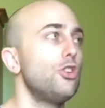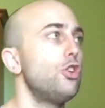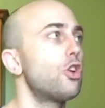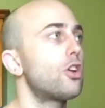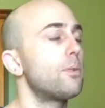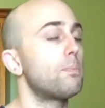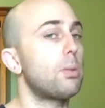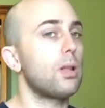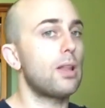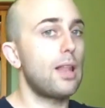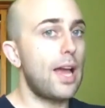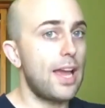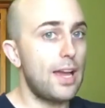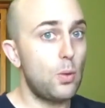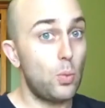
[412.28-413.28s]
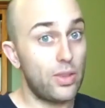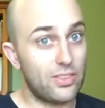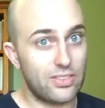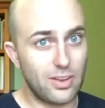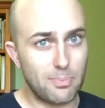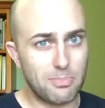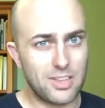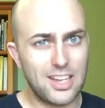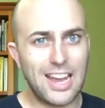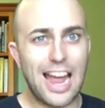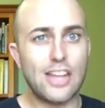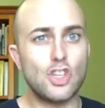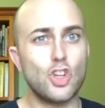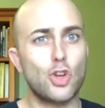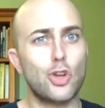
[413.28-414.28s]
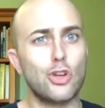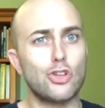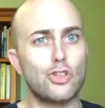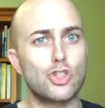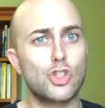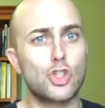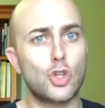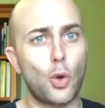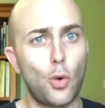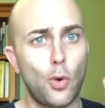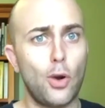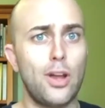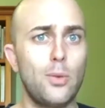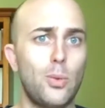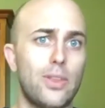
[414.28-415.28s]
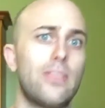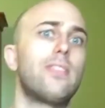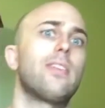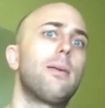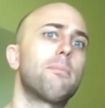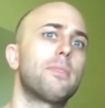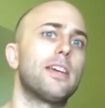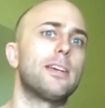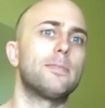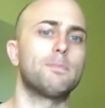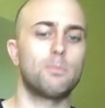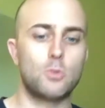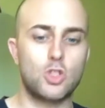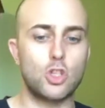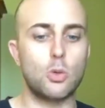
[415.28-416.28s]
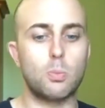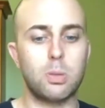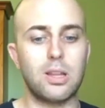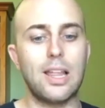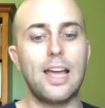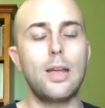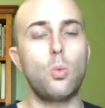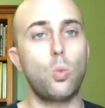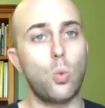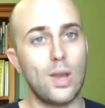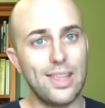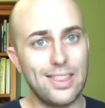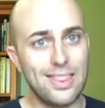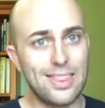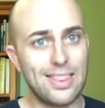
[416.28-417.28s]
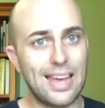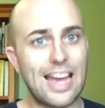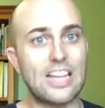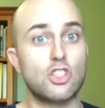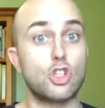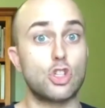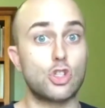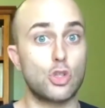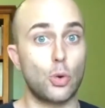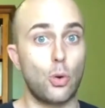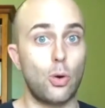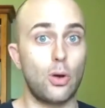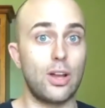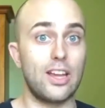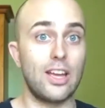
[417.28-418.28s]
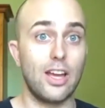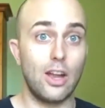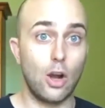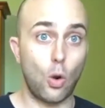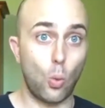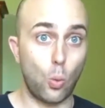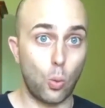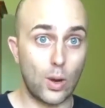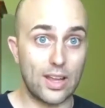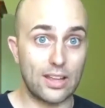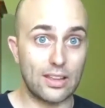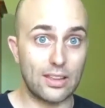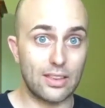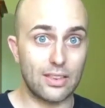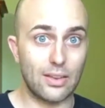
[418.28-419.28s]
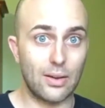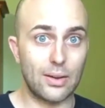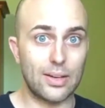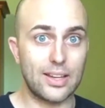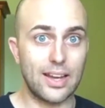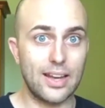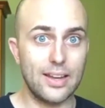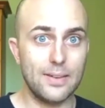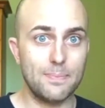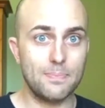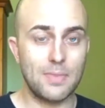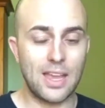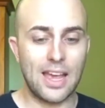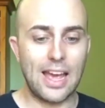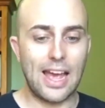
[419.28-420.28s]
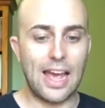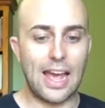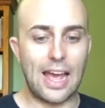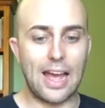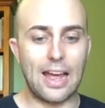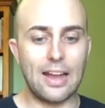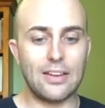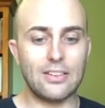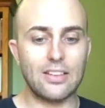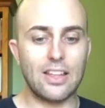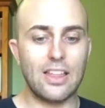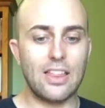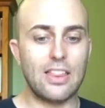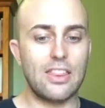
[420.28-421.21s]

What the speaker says: You can play with something and you can toy with something. To play with and to toy with, okay? And